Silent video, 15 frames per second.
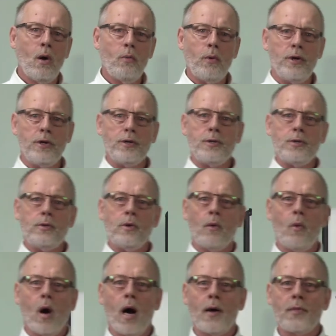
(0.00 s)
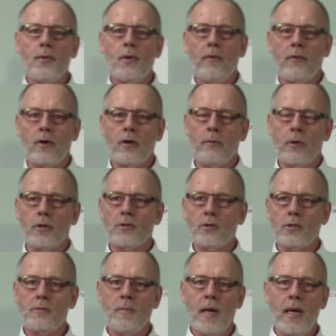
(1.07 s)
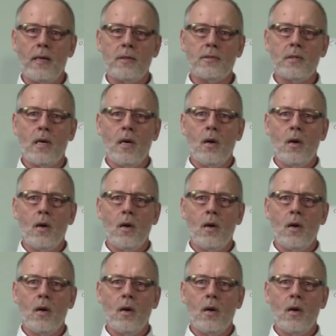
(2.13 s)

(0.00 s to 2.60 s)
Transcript: when you do a walkthrough of a commercial space,